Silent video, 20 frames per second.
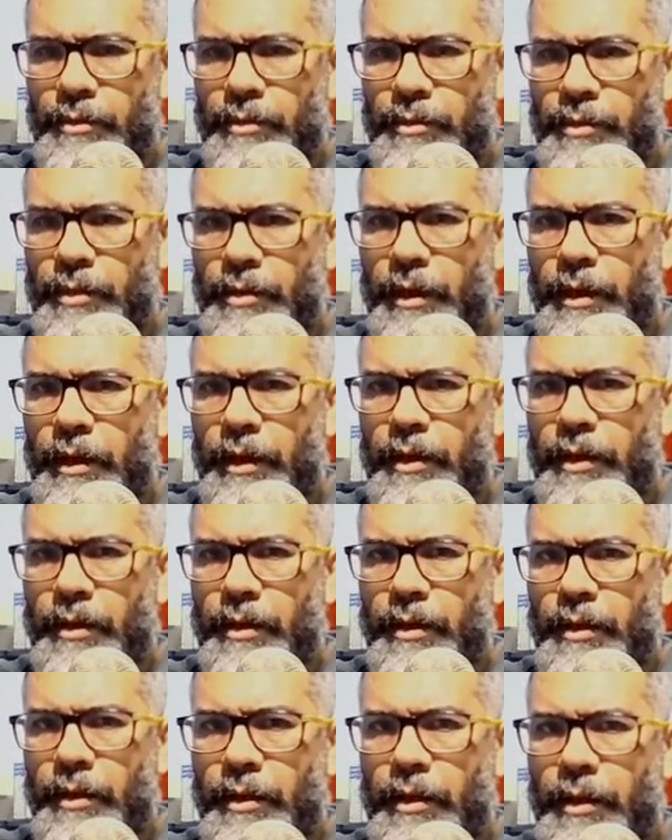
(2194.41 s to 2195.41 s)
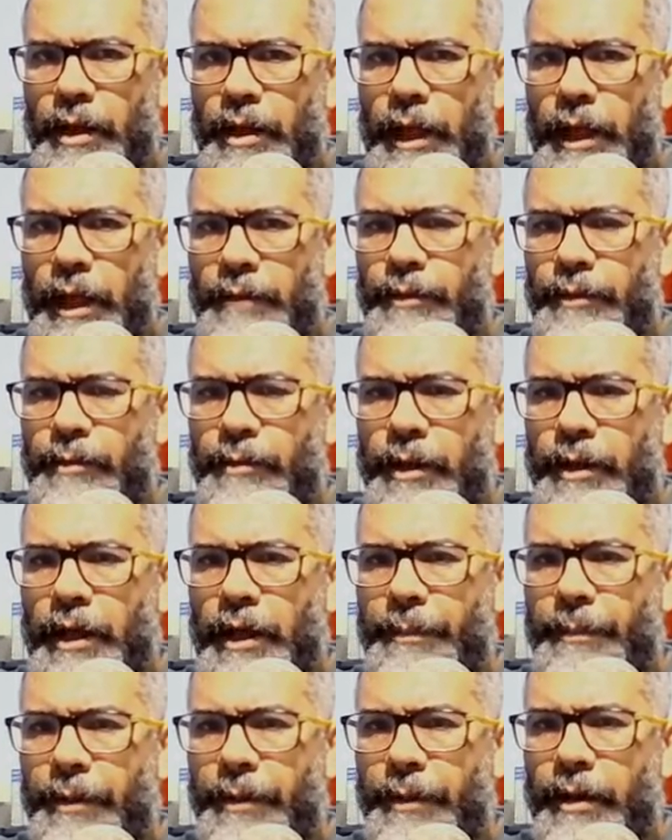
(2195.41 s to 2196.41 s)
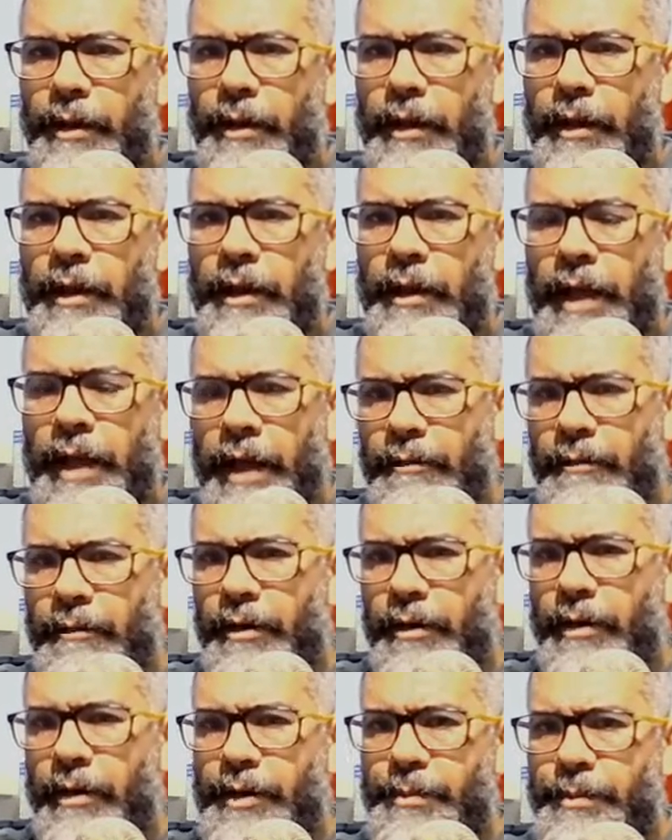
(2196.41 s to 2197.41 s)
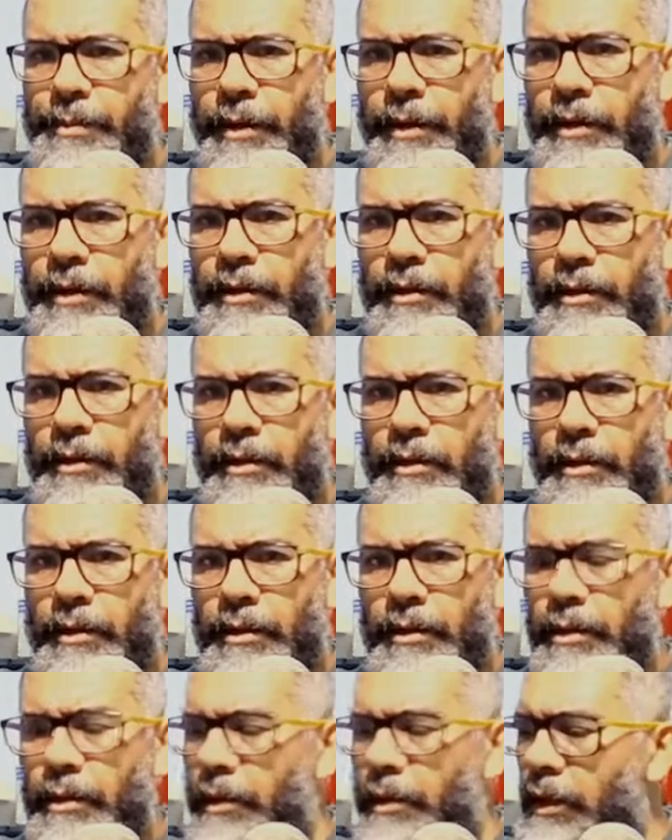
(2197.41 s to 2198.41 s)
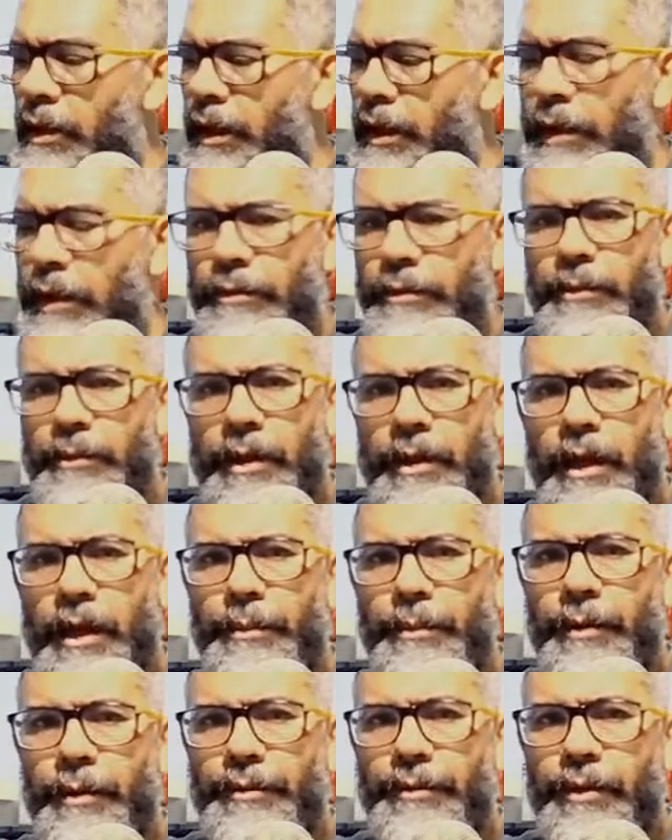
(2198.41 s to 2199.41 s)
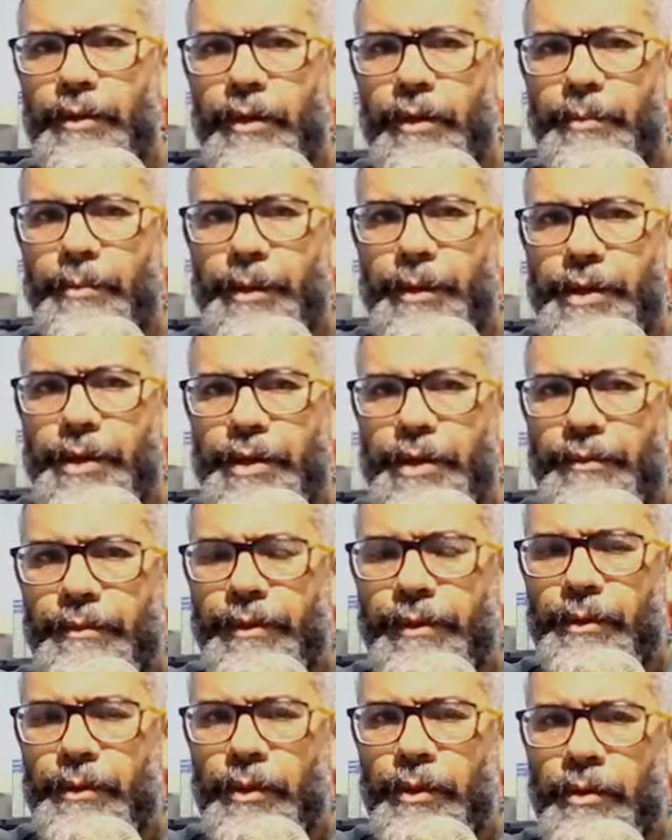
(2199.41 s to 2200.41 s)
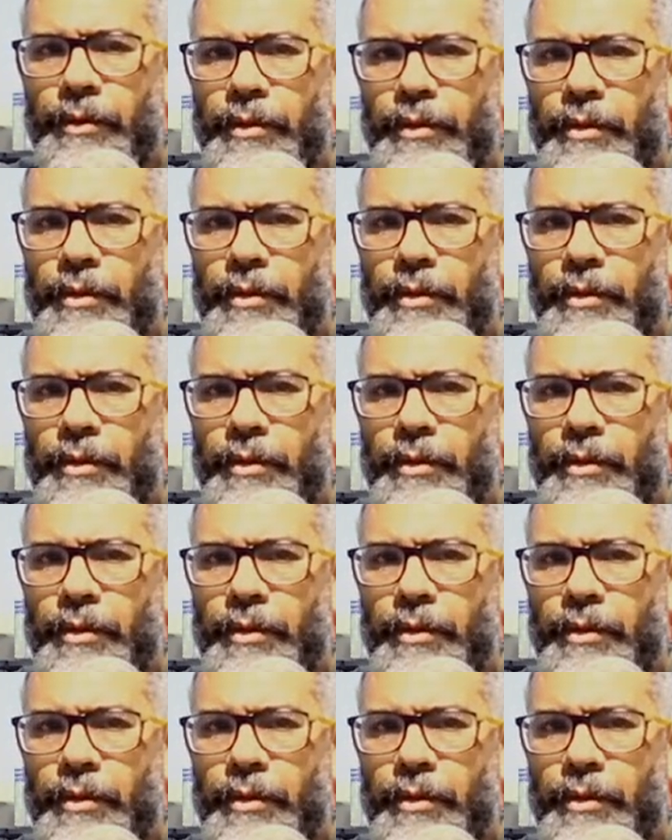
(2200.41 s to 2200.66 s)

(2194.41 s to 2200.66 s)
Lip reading: Okay, it will be copy in every respect. It will be copy of the present photon,